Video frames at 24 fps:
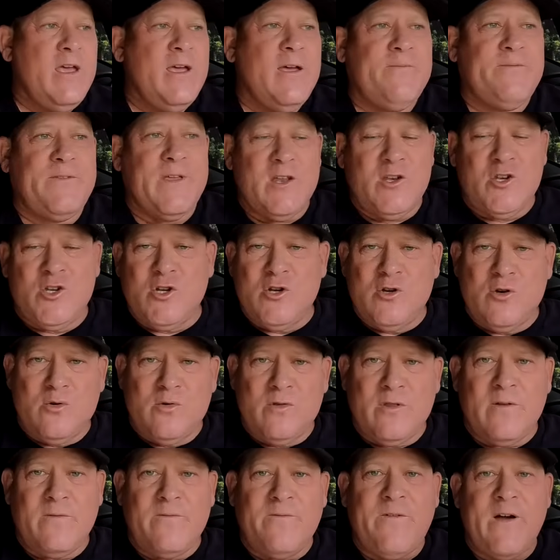If they do,
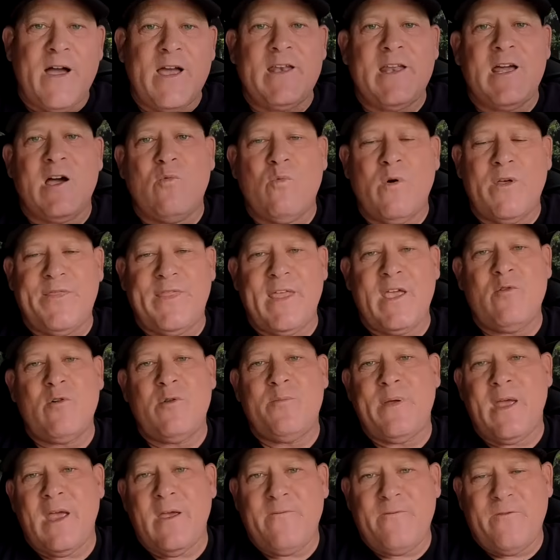then find out what they
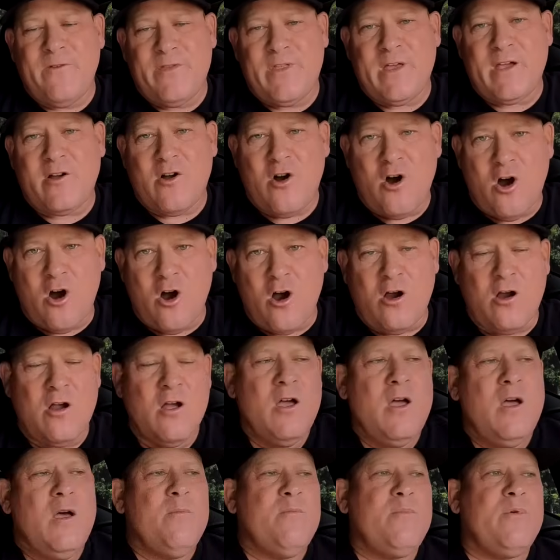would pay for that car,
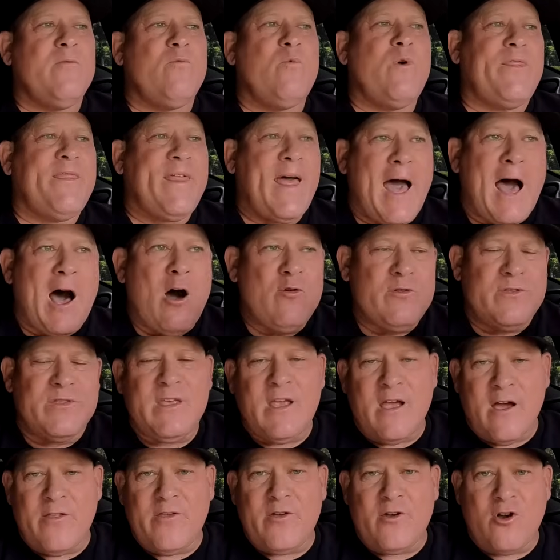but without
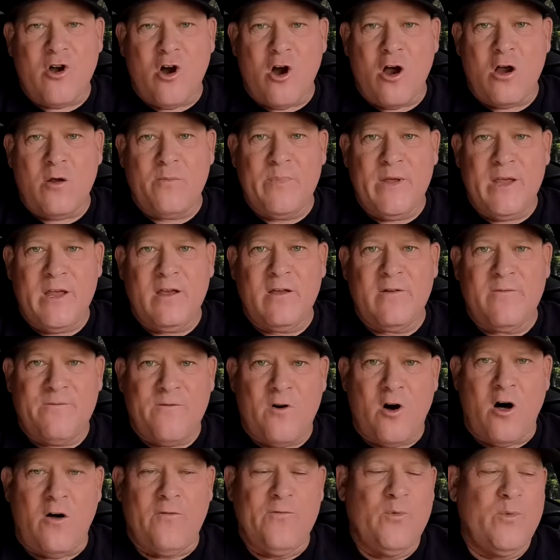the other car being
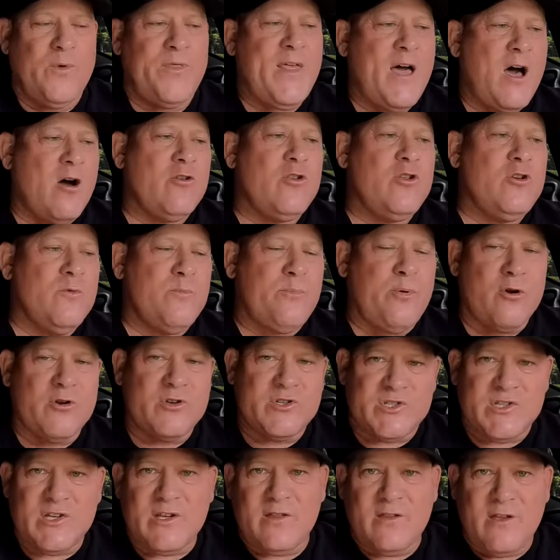involved, without you
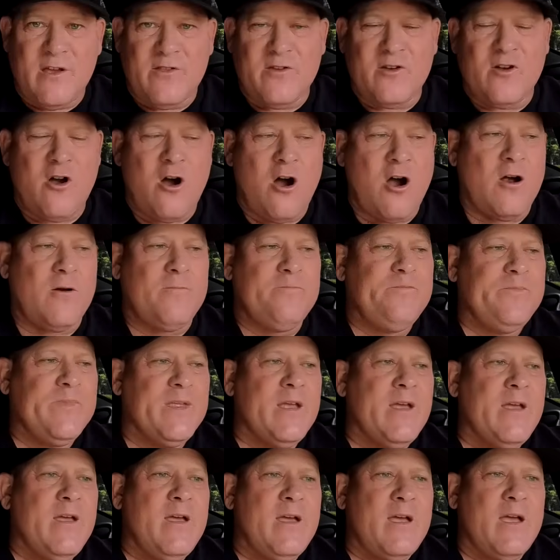purchasing the other car.
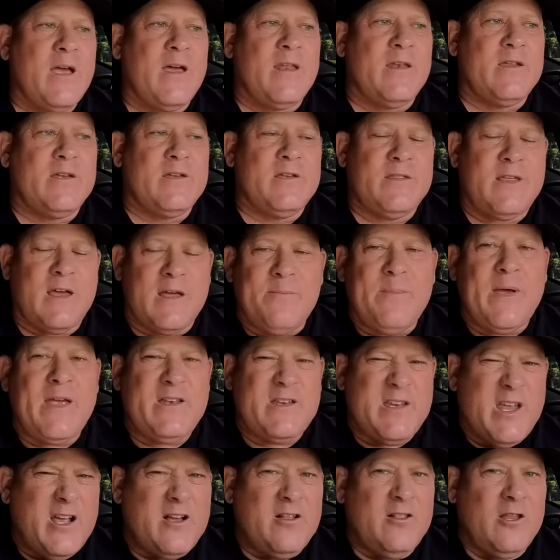And that
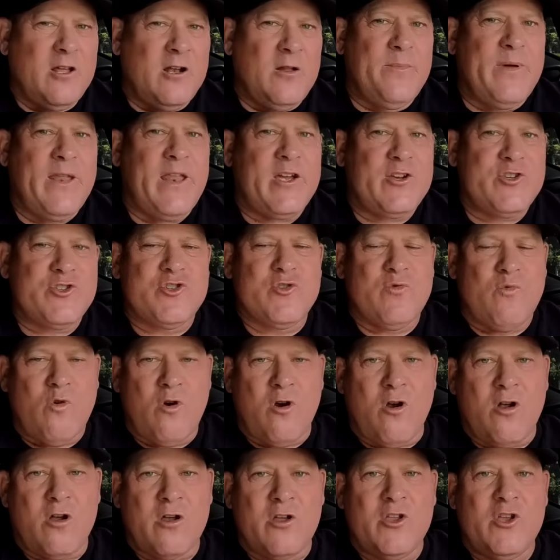might take a little bit extra
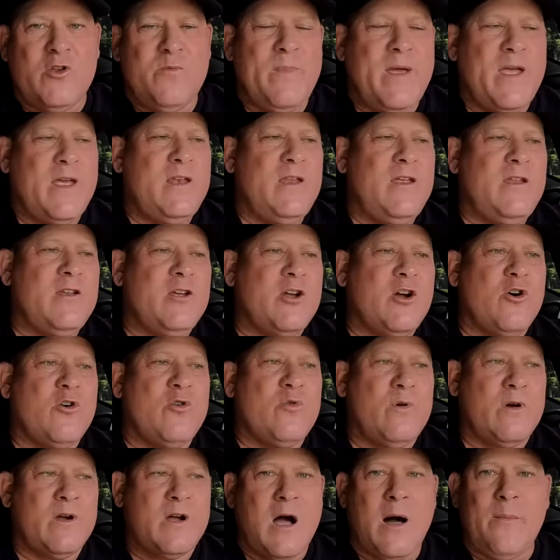work, and you may need to go
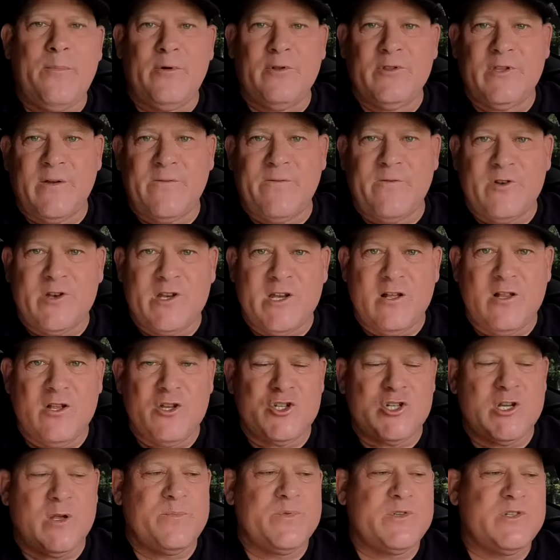to a couple different
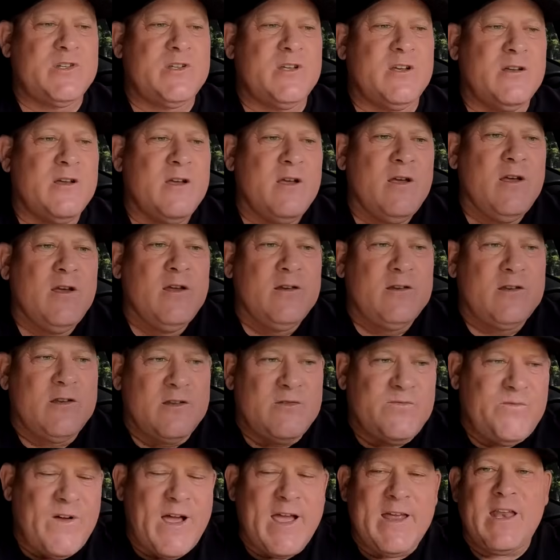dealerships to, to
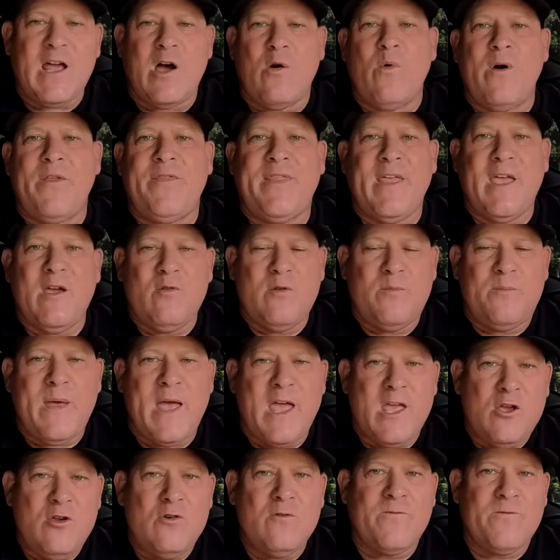find out what they would
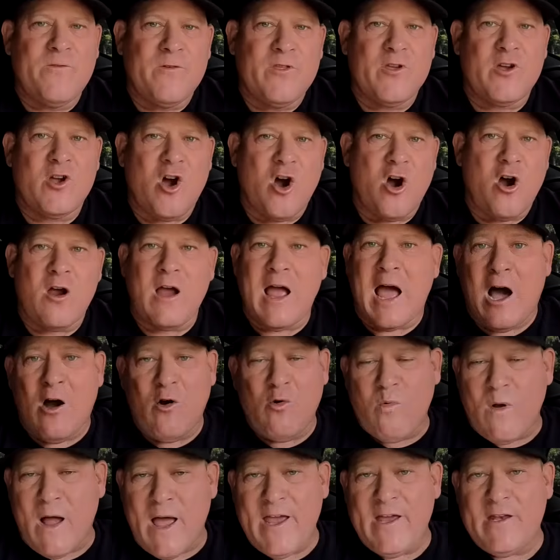pay you for the car
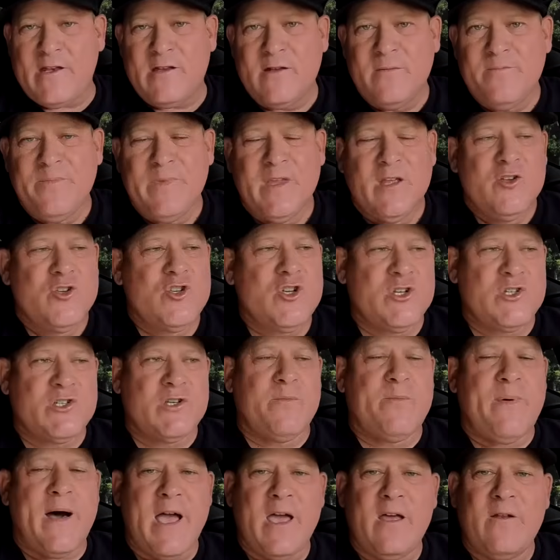outright just
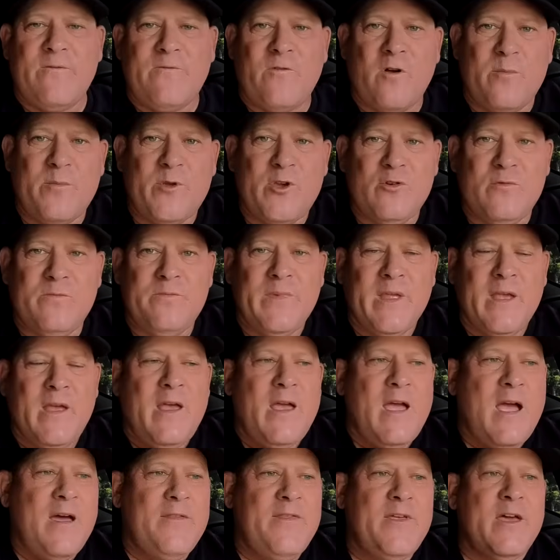to buy it from you,
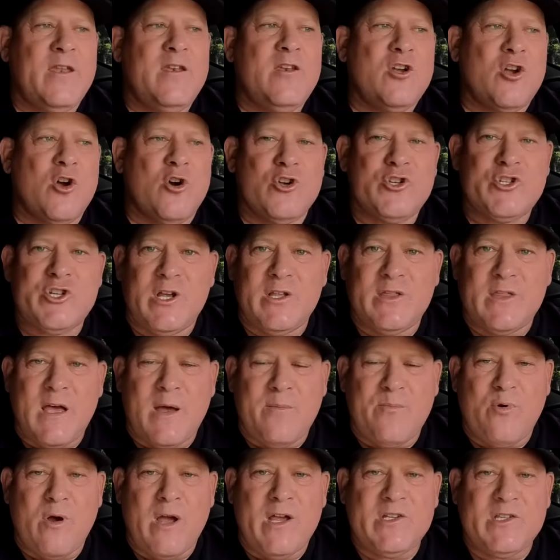and then negotiate
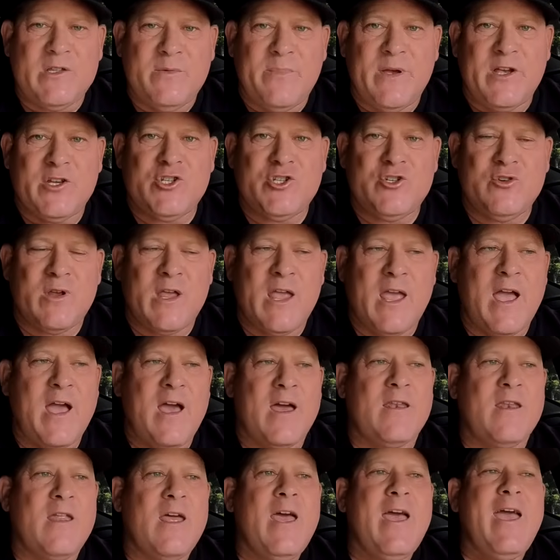that price the best you
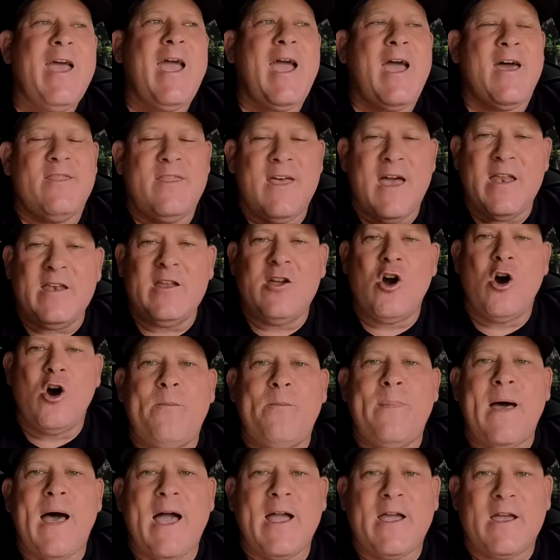can and then
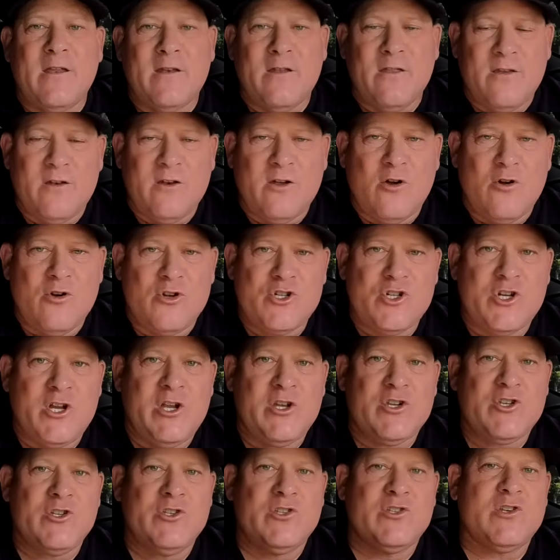back into the
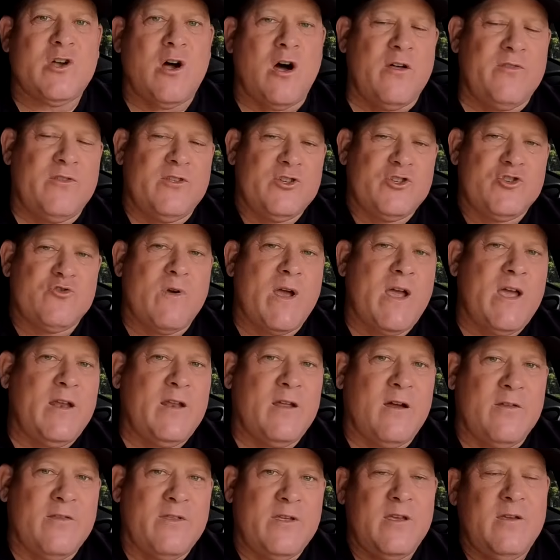negotiations on the
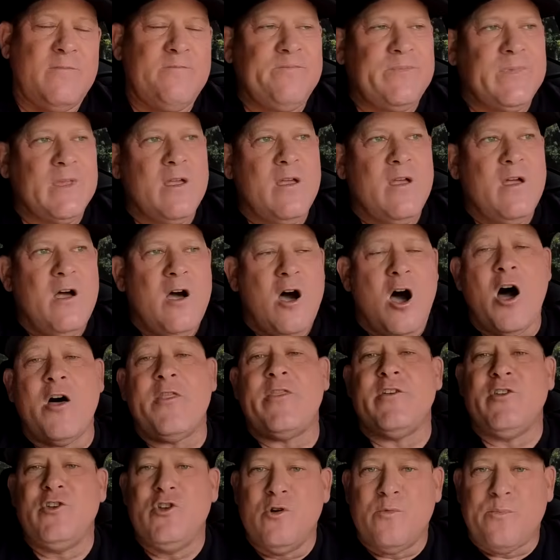trade on the
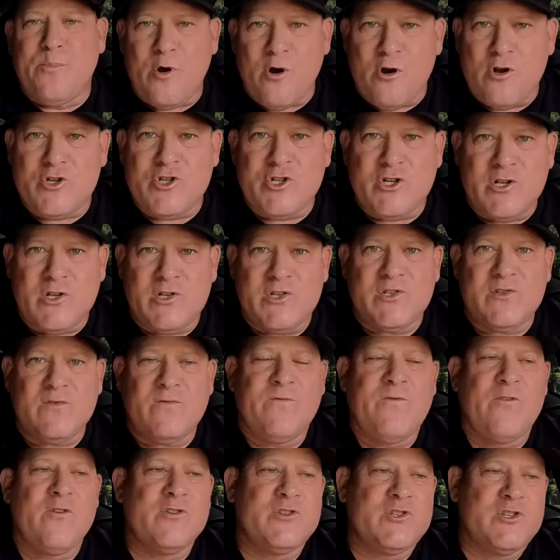on the new purchase
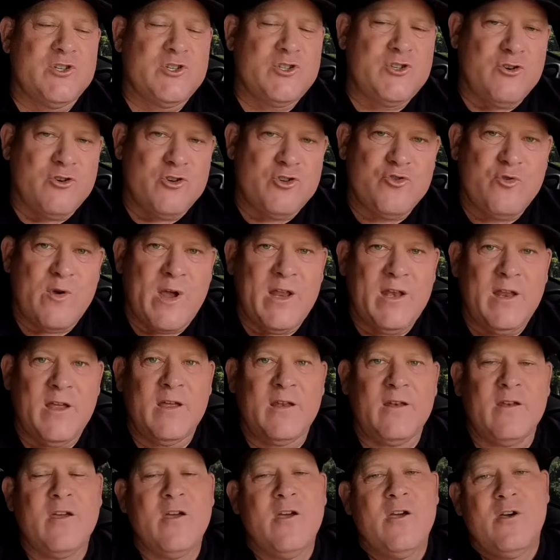versus your trade
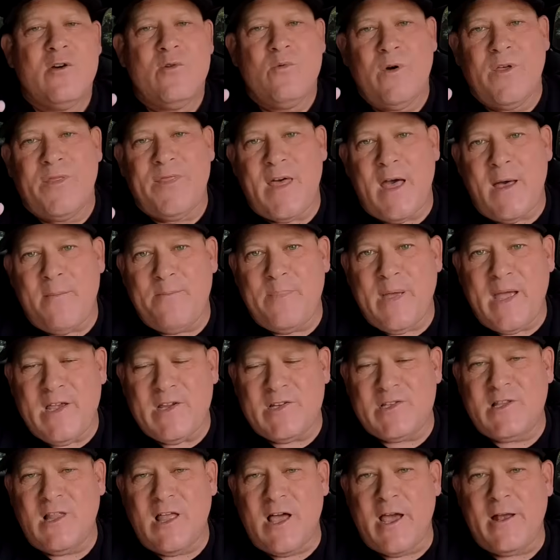in with that
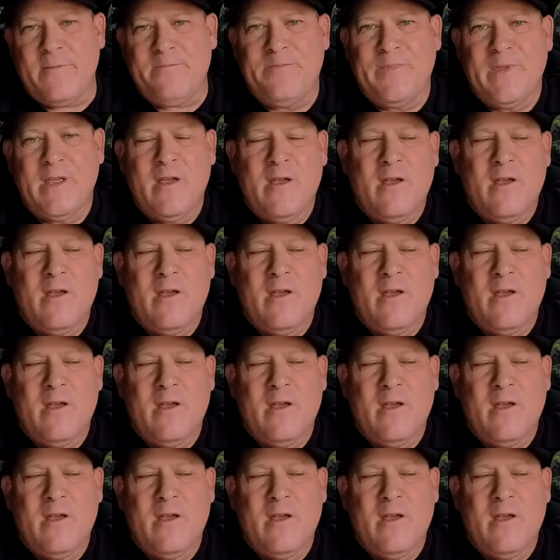baseline.